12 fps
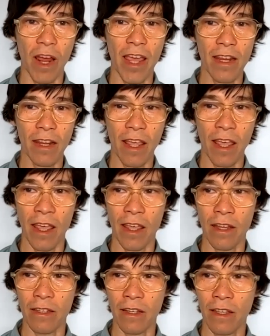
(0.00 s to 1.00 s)
right,
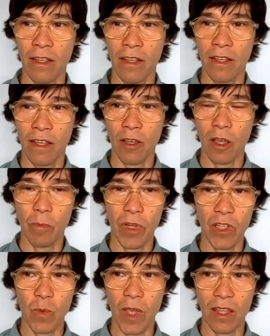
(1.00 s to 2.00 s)
and
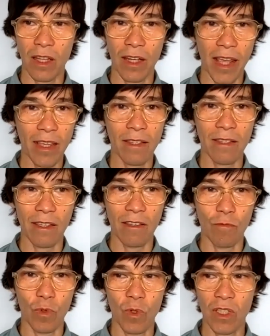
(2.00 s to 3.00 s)
plus we had the
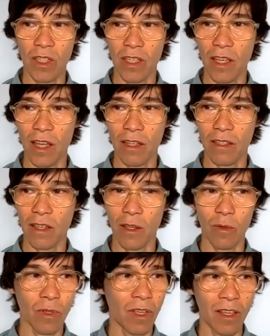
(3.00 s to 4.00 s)
legacy of Bruce Lee, and it's
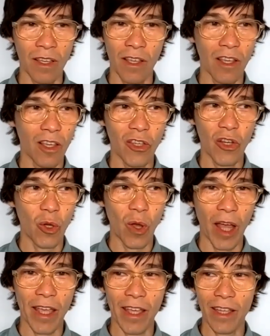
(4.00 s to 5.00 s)
like, you
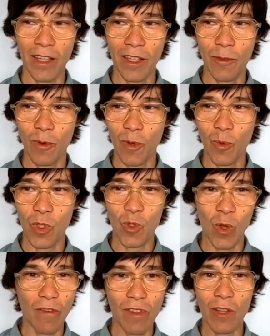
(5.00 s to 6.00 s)
know, we
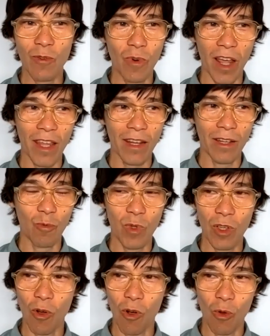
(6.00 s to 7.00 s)
do everything right.
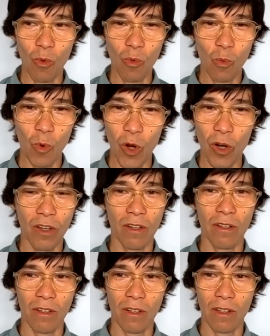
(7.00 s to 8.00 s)
We all work
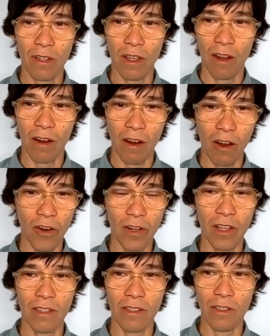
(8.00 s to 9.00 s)
our
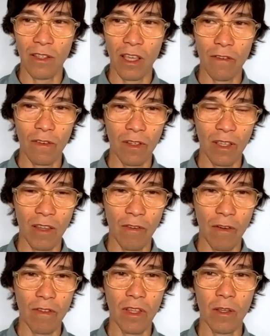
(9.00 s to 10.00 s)
hardest, give
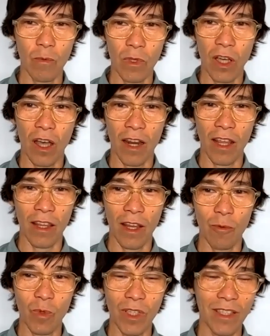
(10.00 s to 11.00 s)
everything that we got, and
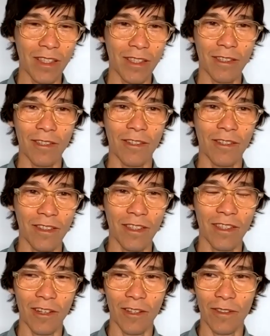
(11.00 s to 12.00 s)
then we still,
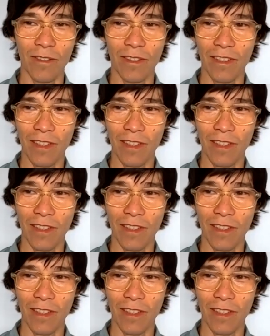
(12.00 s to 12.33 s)
you know,